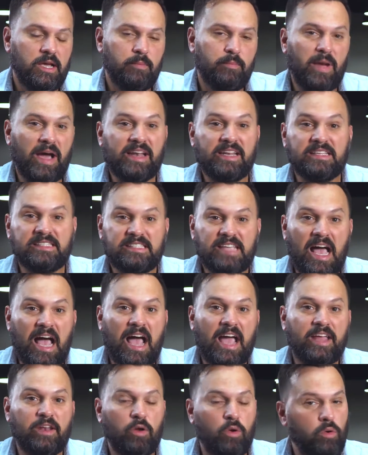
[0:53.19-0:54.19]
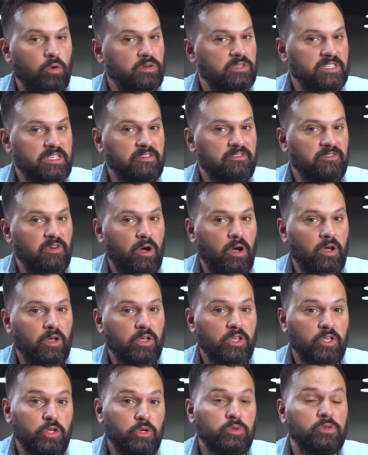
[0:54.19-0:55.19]
By design or
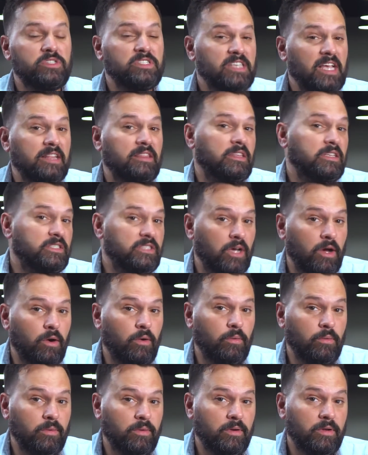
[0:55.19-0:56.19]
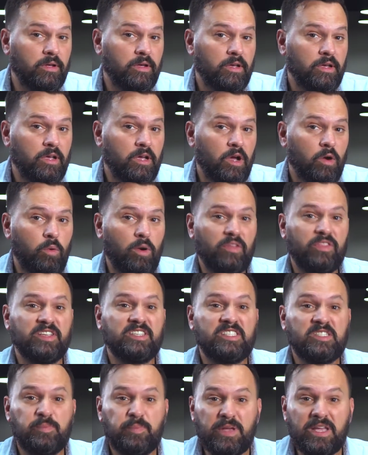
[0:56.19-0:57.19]
default, you set the tone. While the
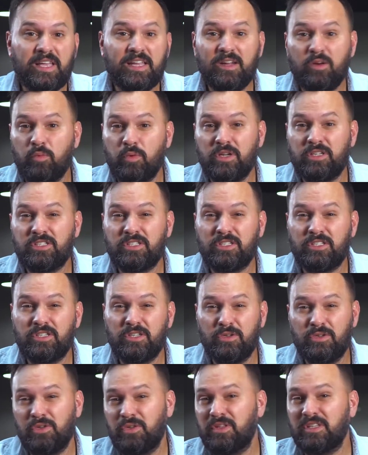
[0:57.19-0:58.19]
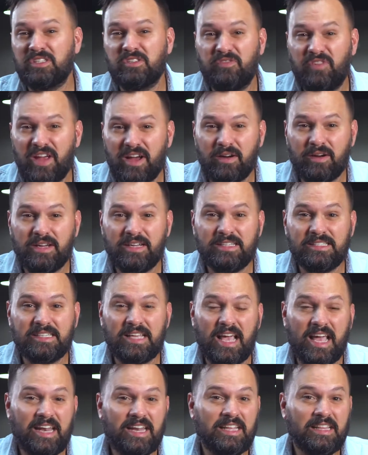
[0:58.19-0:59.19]
speed at which you do this varies,
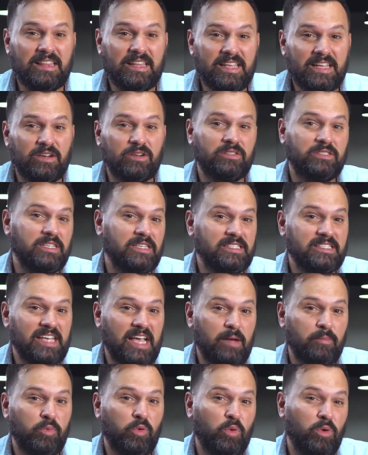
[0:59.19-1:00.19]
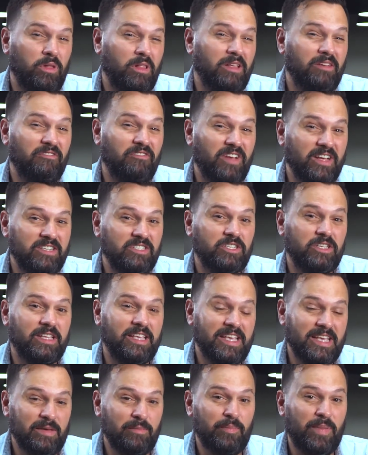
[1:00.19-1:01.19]
any leader's example will
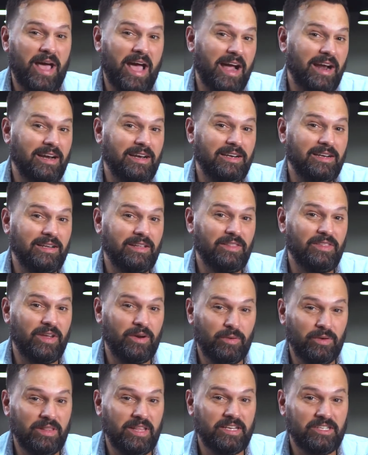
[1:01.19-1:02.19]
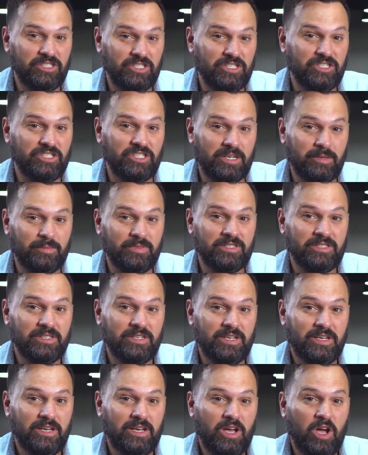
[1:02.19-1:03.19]
eventually impact their relationships.
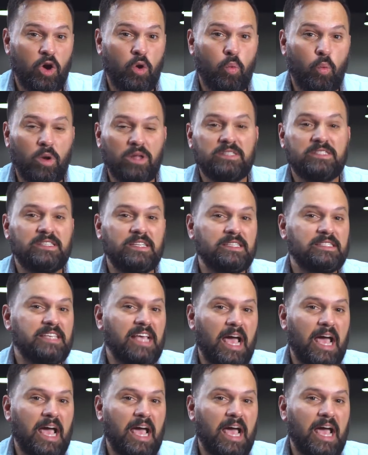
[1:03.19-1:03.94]
Once this